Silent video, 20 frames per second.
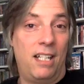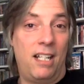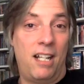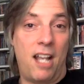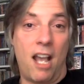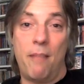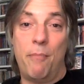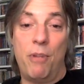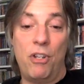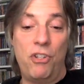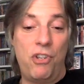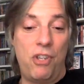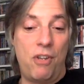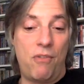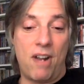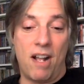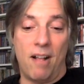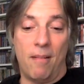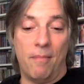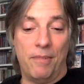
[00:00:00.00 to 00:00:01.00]
Got a bunch of
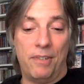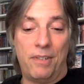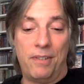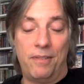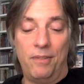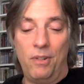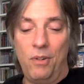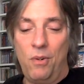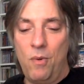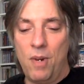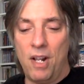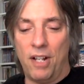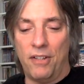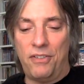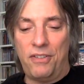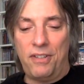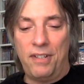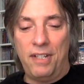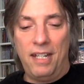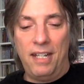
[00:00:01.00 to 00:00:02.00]
their albums. Who
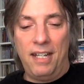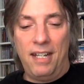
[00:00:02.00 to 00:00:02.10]
else?